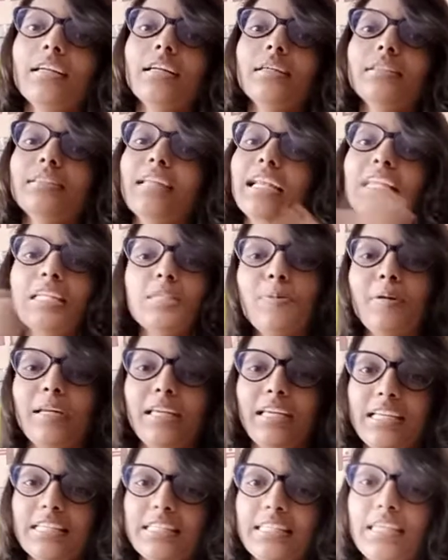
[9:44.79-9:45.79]
That is pretty
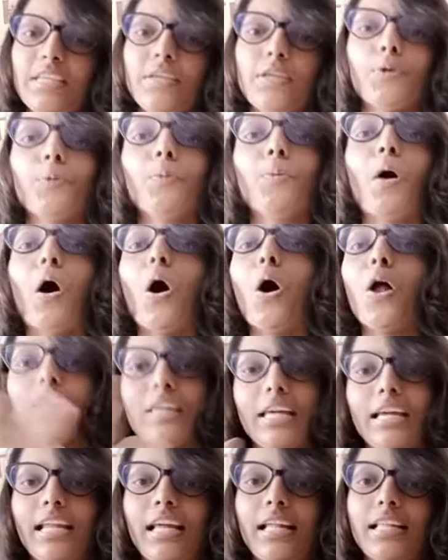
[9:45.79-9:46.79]
easy. You all
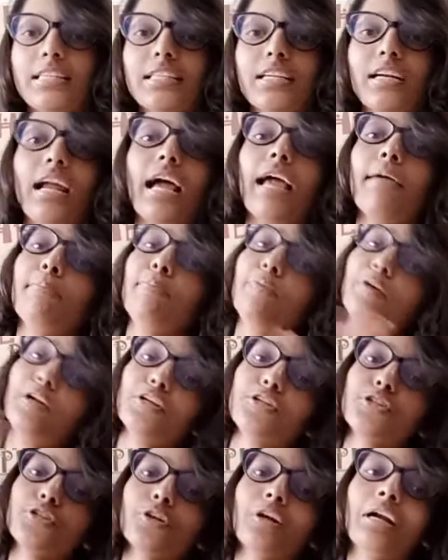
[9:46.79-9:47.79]
can answer, I'm pretty
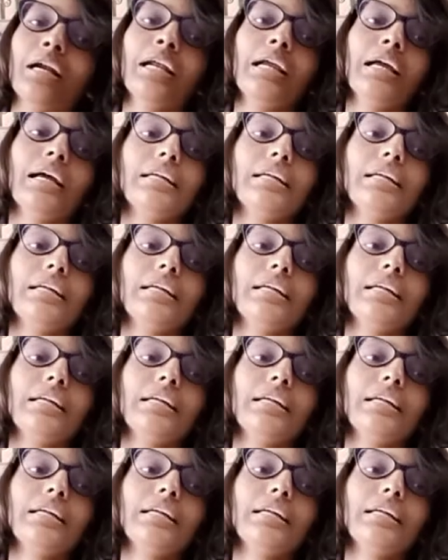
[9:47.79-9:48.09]
sure.